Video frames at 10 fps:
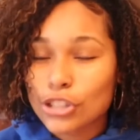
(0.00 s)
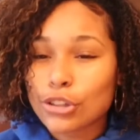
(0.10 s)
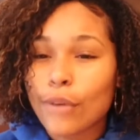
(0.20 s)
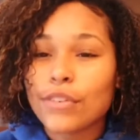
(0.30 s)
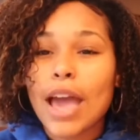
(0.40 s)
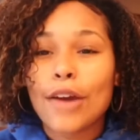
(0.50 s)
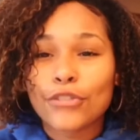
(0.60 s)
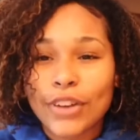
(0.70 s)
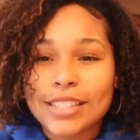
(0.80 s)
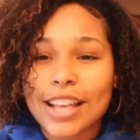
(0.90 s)
So if you
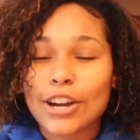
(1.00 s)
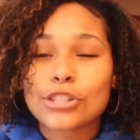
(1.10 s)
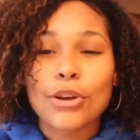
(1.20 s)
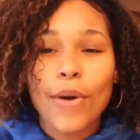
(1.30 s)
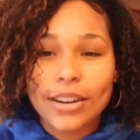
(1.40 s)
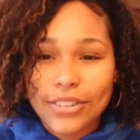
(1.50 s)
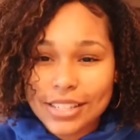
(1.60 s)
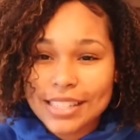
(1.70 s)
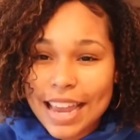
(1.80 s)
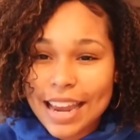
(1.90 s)
have friends that are so
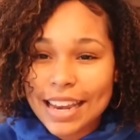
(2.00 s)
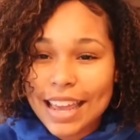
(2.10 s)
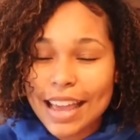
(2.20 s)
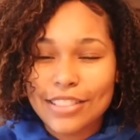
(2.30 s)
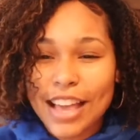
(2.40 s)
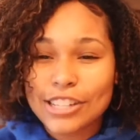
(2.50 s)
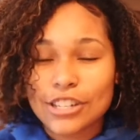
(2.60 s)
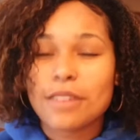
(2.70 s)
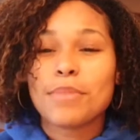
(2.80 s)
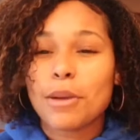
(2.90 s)
understanding, that
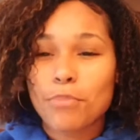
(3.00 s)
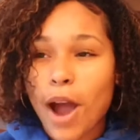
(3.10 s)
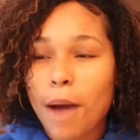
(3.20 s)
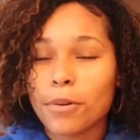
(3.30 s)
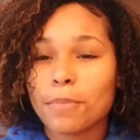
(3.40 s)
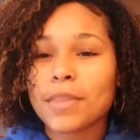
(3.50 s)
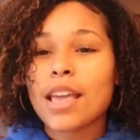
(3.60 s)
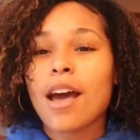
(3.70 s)
shouldn't be a problem.